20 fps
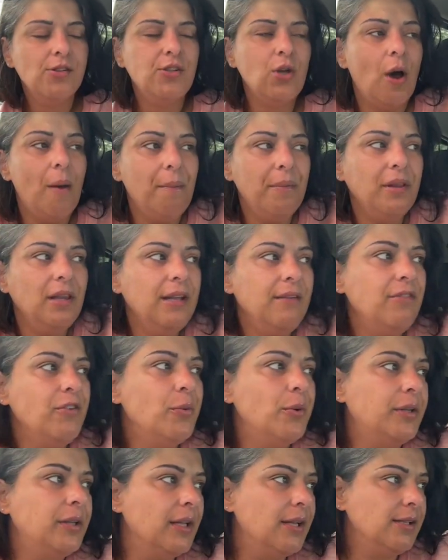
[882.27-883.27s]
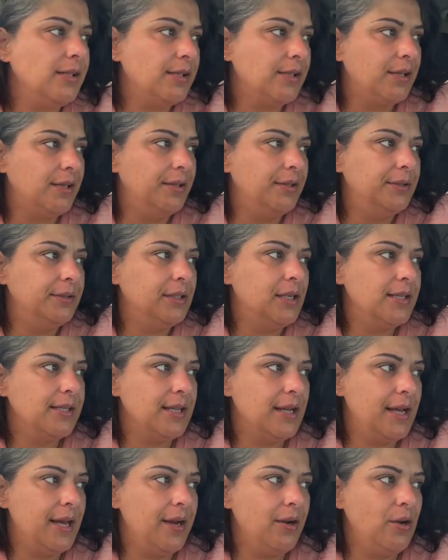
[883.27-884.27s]
So I'm going to leave you with this
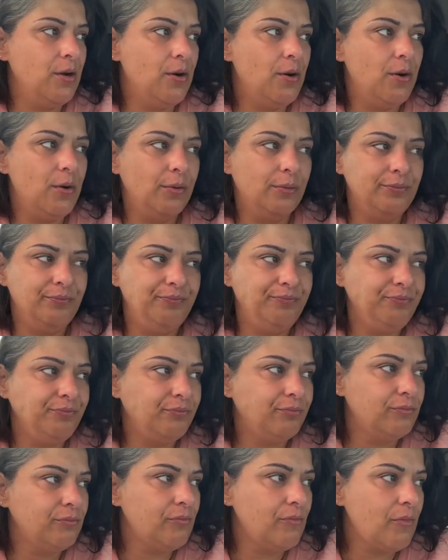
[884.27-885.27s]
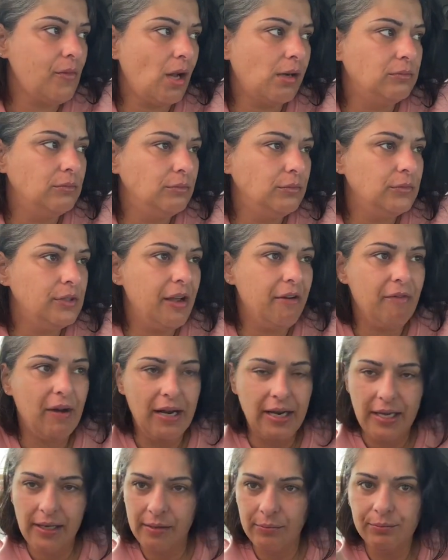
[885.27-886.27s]
because I got to go get
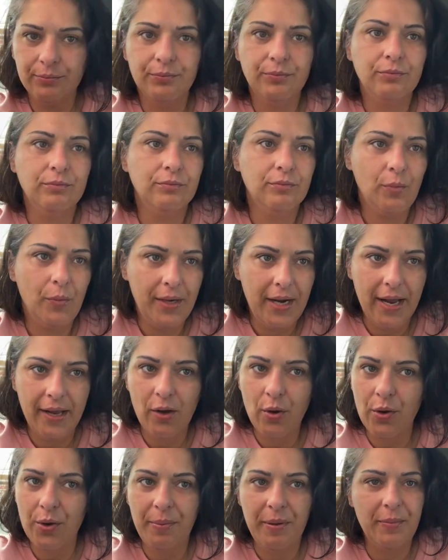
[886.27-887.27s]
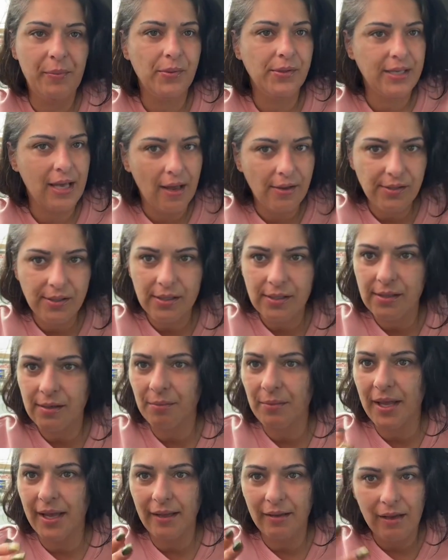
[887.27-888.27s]
ready. When I go to people's houses,
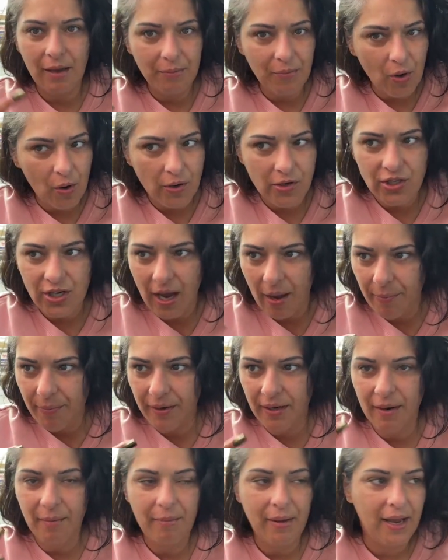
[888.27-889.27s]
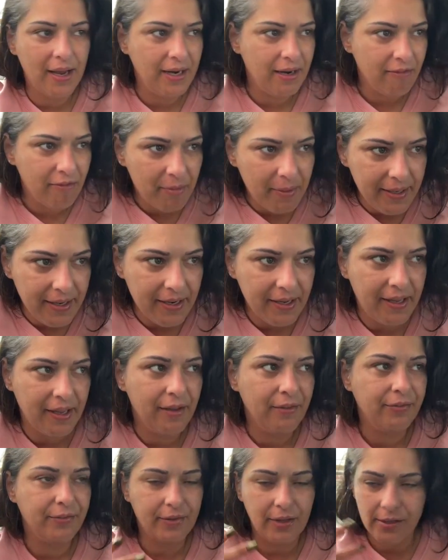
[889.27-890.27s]
I'm like, I'm going shopping, I'm buying everybody a
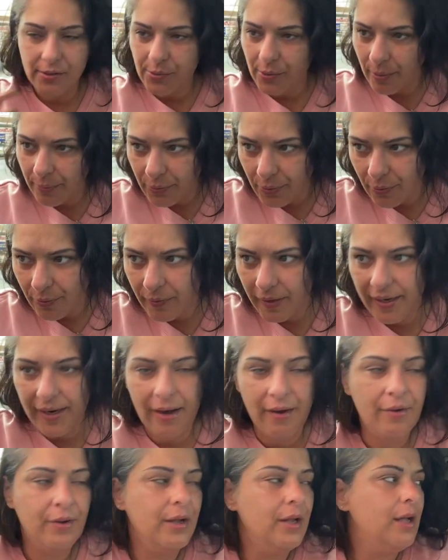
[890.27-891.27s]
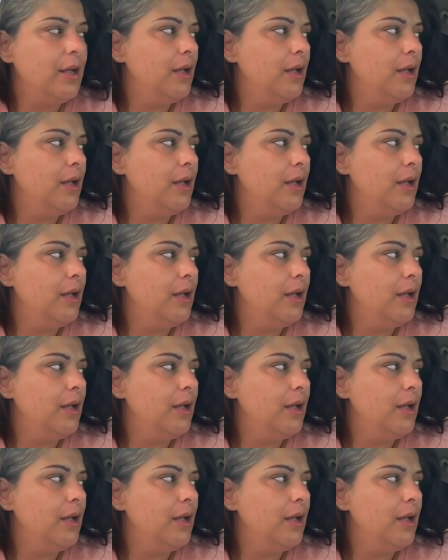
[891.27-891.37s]
gift. That's what I'm doing right now.